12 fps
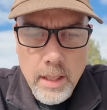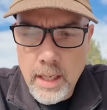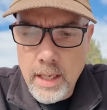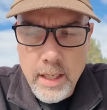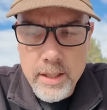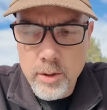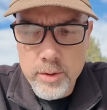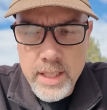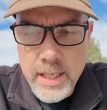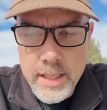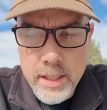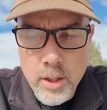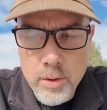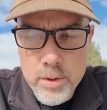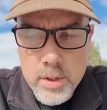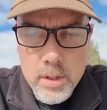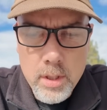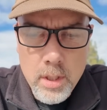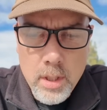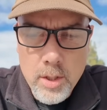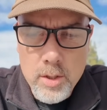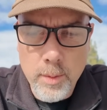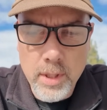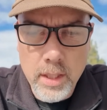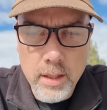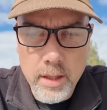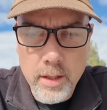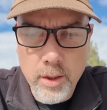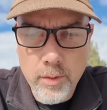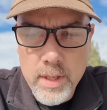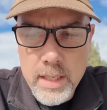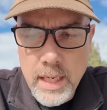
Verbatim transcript: and I don't need any notes. So I'm gonna click the three